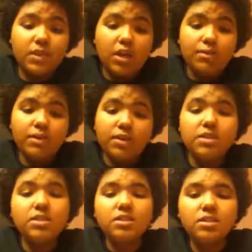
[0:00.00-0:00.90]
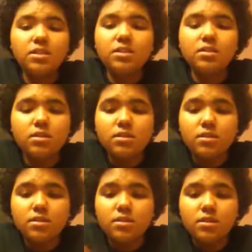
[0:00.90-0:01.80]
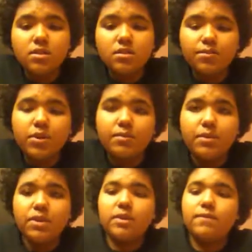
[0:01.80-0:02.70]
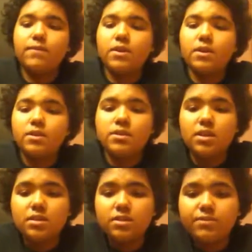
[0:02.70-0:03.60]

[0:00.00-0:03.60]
I mean, this is pretty big for the size that